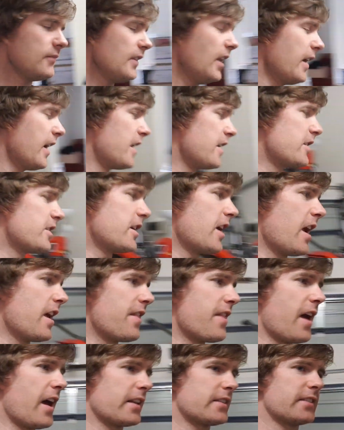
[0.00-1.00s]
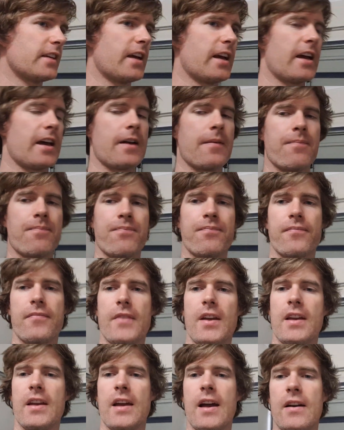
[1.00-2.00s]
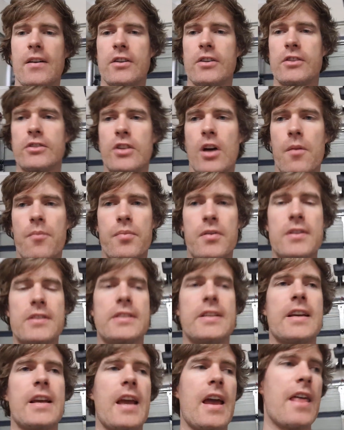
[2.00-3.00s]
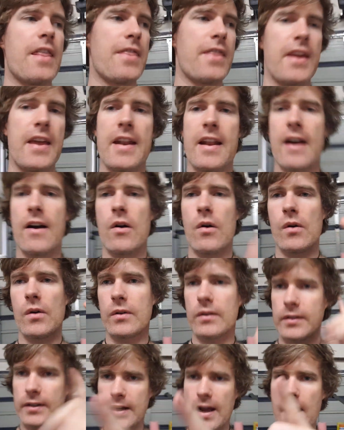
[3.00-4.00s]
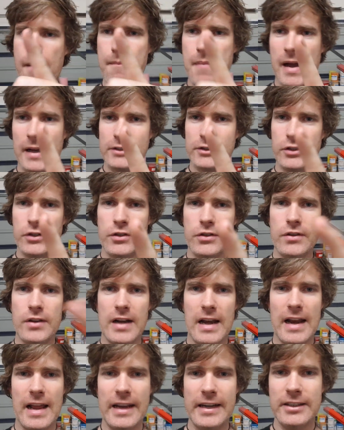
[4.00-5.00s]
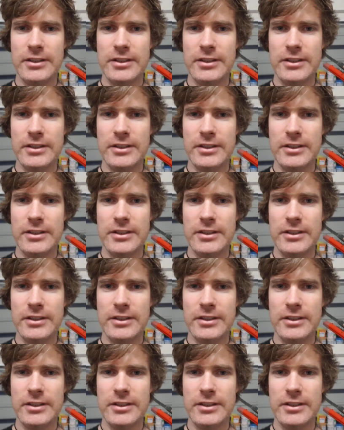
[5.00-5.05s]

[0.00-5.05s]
and share that. I'm going to start printing, and then I'll come back to you later